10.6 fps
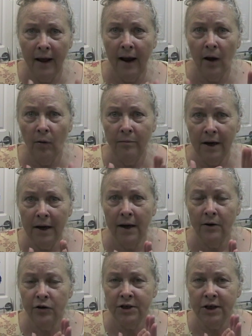they help me to
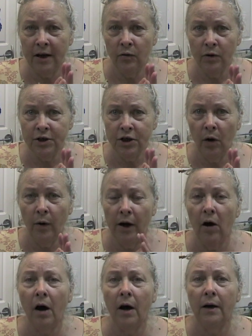understand what's going
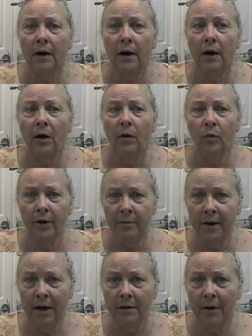on with
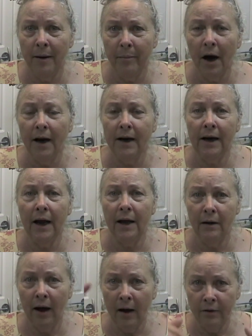me and my body
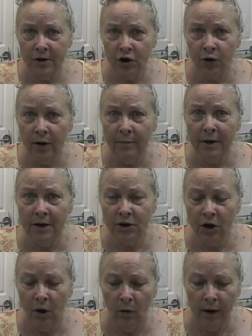and how this treatment is
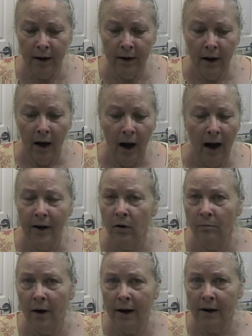going, I
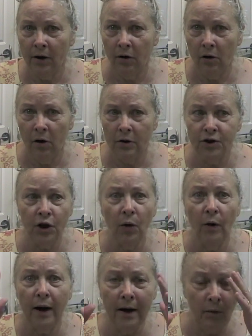don't mind it at all.
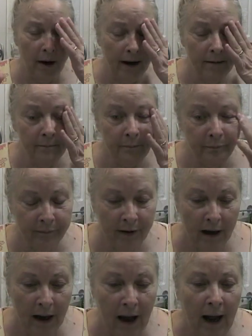So anyway,
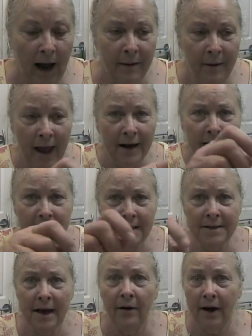I'm handing
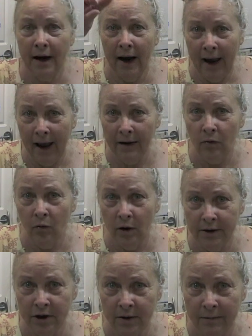these out, and I handed
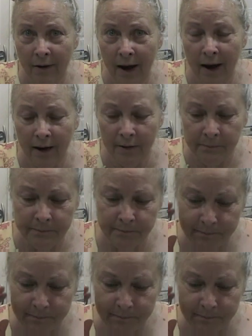one to the man.